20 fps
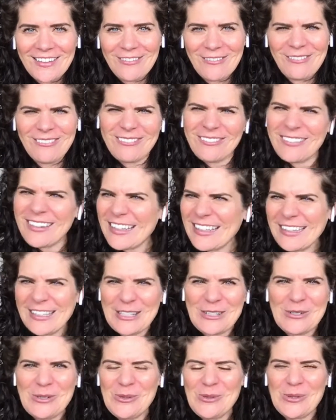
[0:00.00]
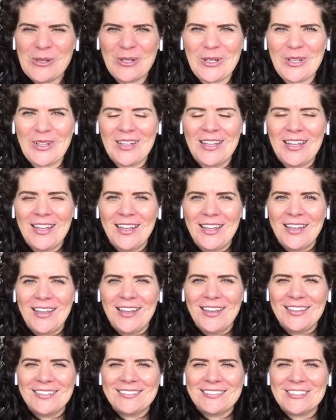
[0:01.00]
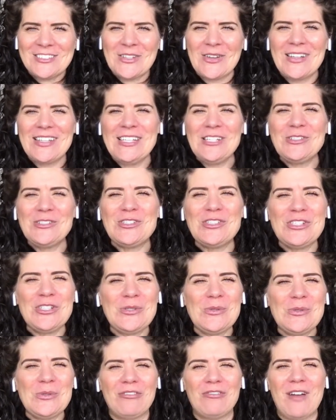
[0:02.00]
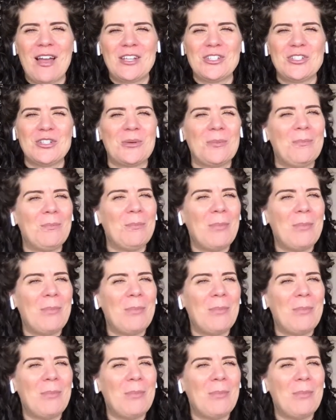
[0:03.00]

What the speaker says: Really cool. So I need you to find your